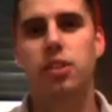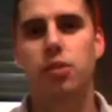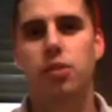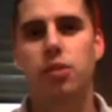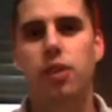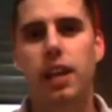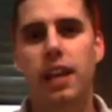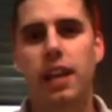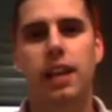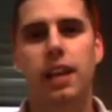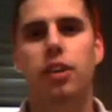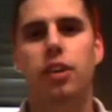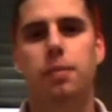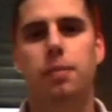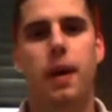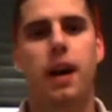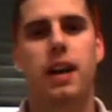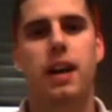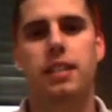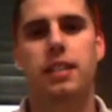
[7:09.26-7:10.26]
really good
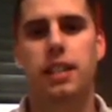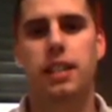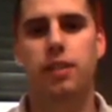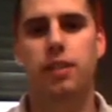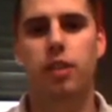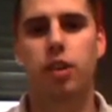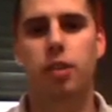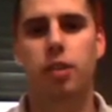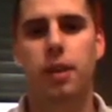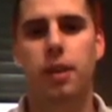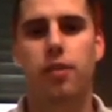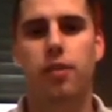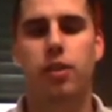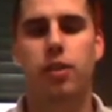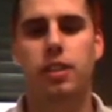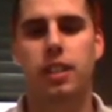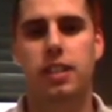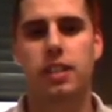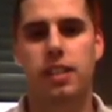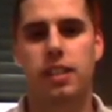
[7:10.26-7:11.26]
parts in this film. Their
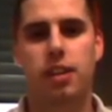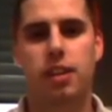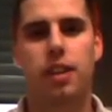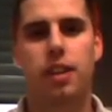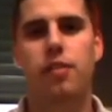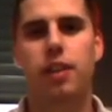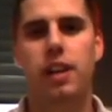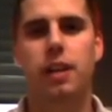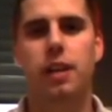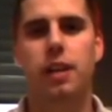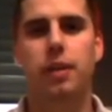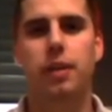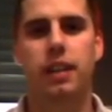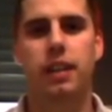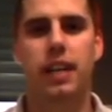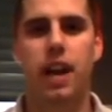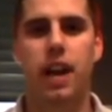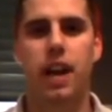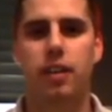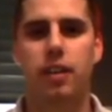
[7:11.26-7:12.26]
voices, you know, they really bring the
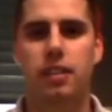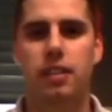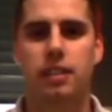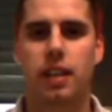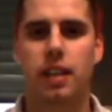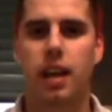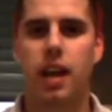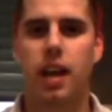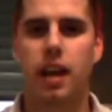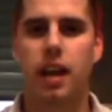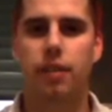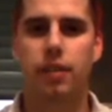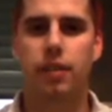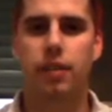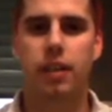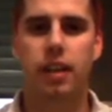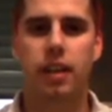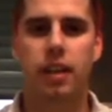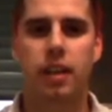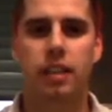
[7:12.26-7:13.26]
characters to life, and
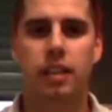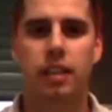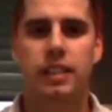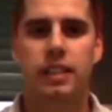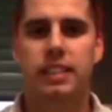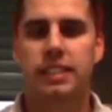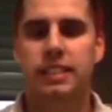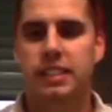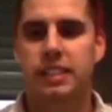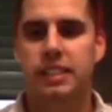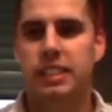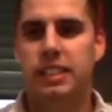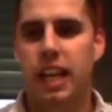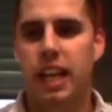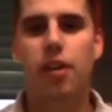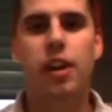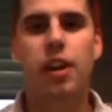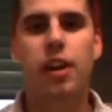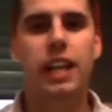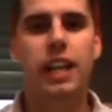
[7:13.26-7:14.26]
I
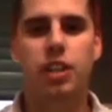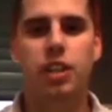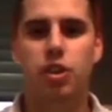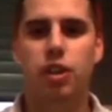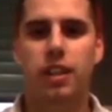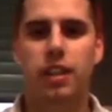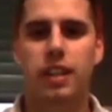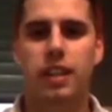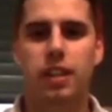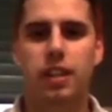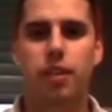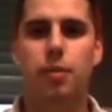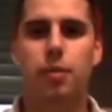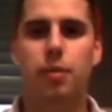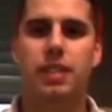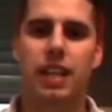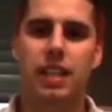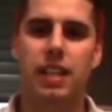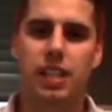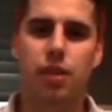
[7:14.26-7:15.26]
really enjoyed this film. It's
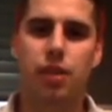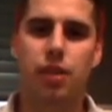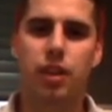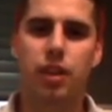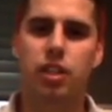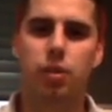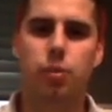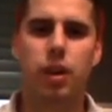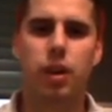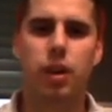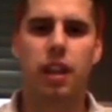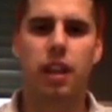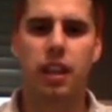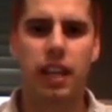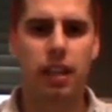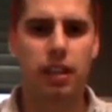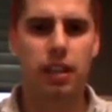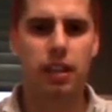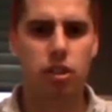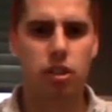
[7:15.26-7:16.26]
actually a recent one. I
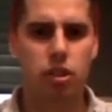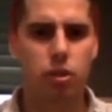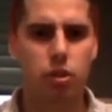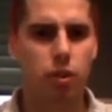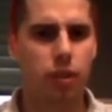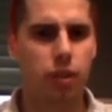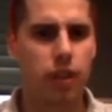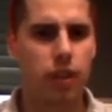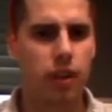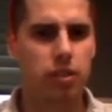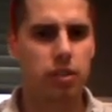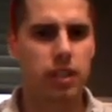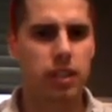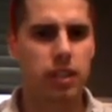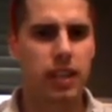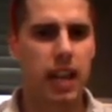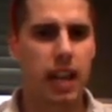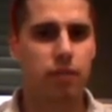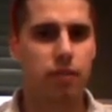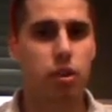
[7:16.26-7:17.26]
think it's
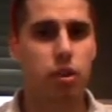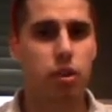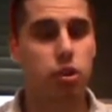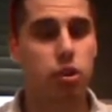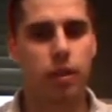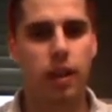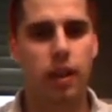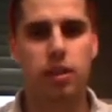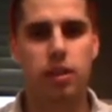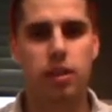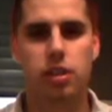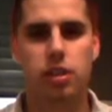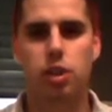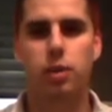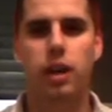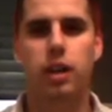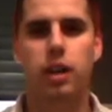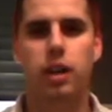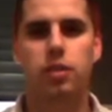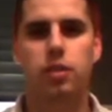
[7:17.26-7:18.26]
2011 or
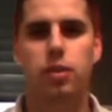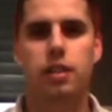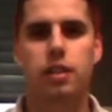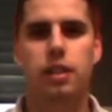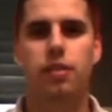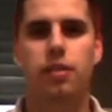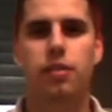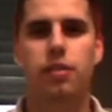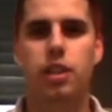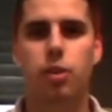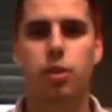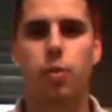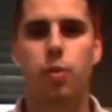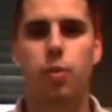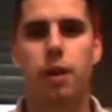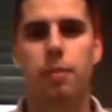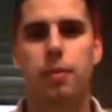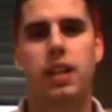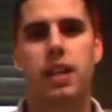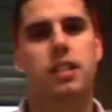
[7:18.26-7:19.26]
2012, so it's a recent
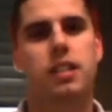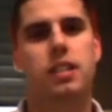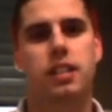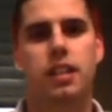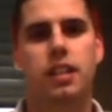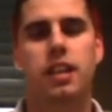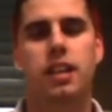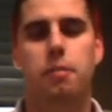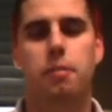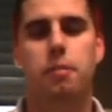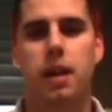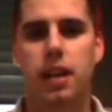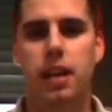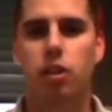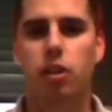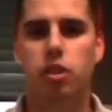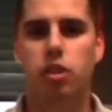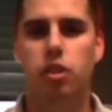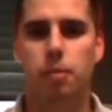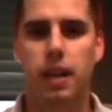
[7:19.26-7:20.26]
one, but it's made it
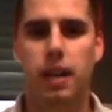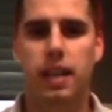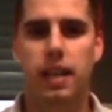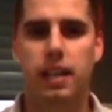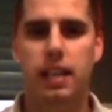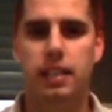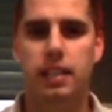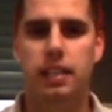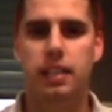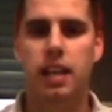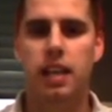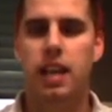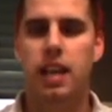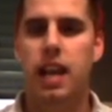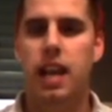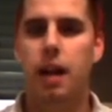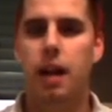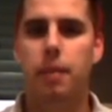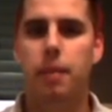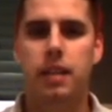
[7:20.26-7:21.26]
onto my list.
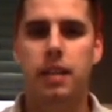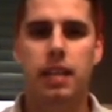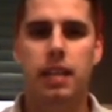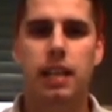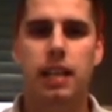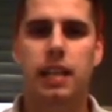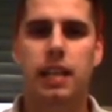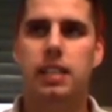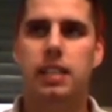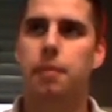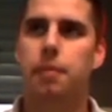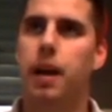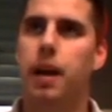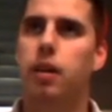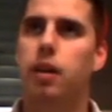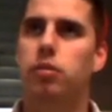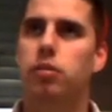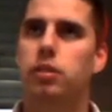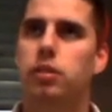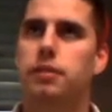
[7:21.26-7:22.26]
And basically it's
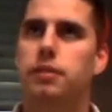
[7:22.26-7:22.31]
about